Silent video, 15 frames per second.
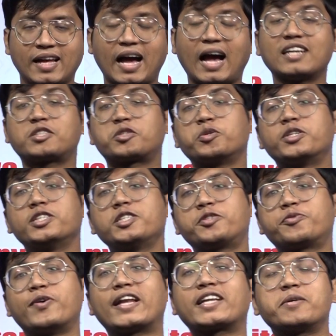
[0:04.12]
Hi
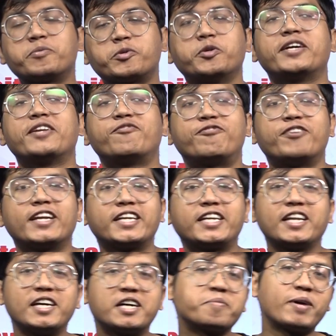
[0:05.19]
students, welcome to
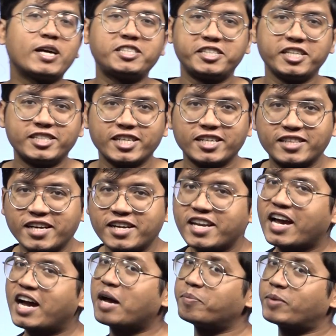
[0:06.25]
Infinity Learn by Sri
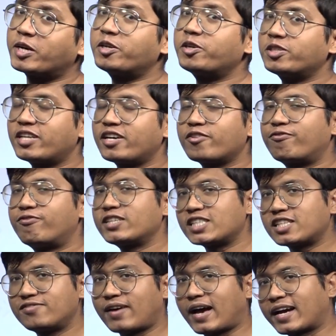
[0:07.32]
Chaitanya. I'm Aniruddha, your
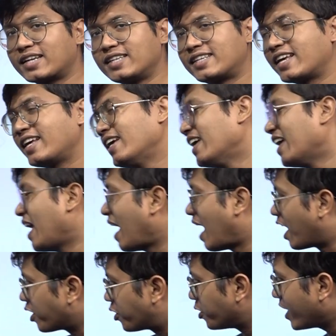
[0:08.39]
physics faculty,
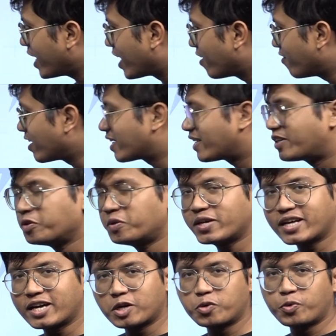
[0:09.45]
and today we are
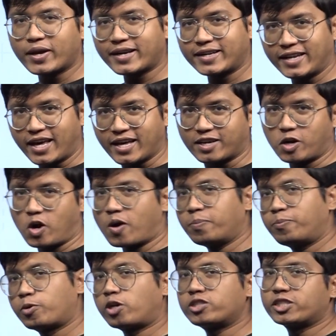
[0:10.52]
doing a quick take
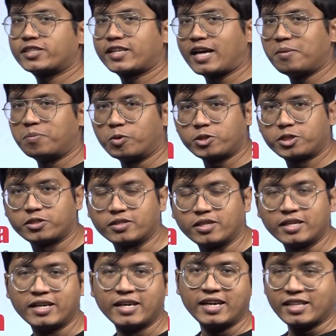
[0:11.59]
on projectile motion.
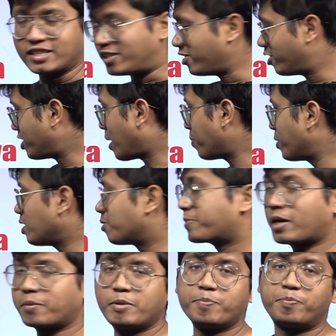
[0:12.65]
This chapter has
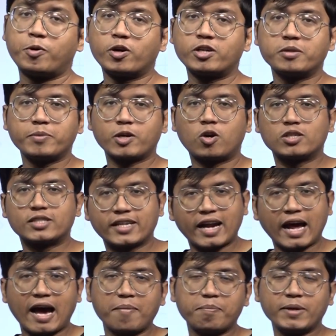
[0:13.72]
become important because there
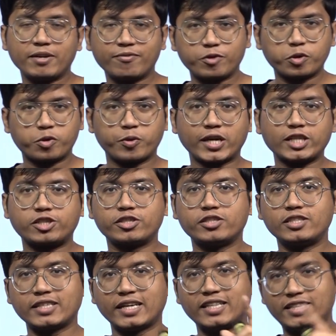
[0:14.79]
have been a few
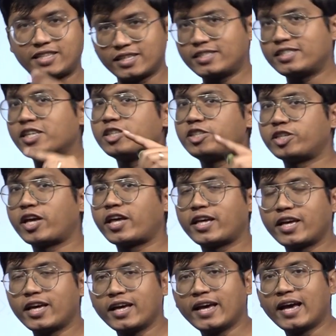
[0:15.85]
questions in this year
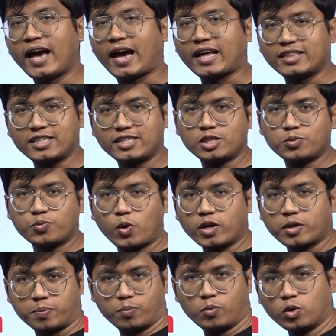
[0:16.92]
JEE, and this is
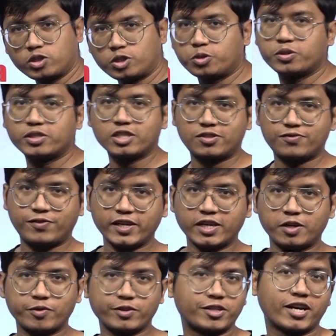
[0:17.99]
what most students
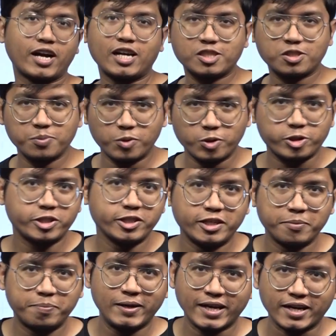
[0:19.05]
fear with regards to motion in
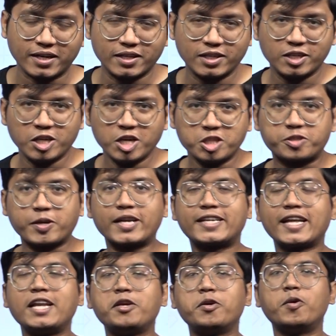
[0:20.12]
a plane. So I'll
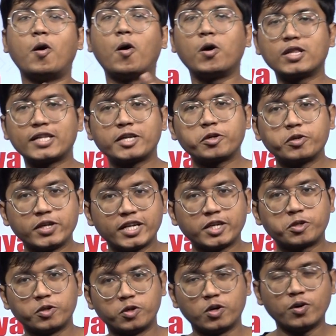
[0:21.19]
tell you all that you
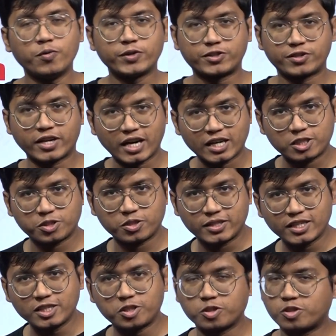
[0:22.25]
need to know with regards to
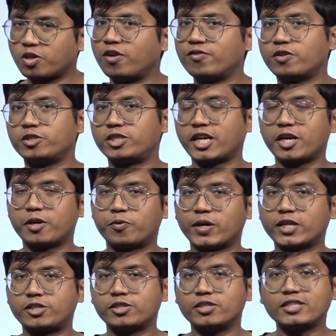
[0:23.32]
this to solve your JEE
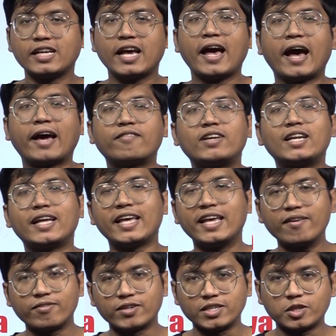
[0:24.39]
questions, and we'll
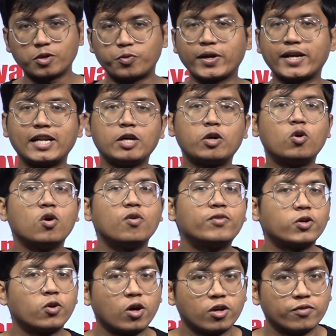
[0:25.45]
even quickly go
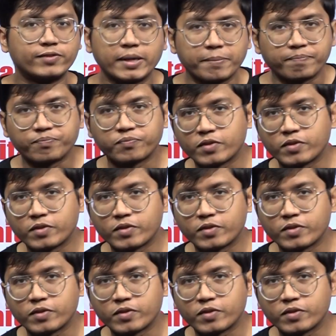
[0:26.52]
over all of them.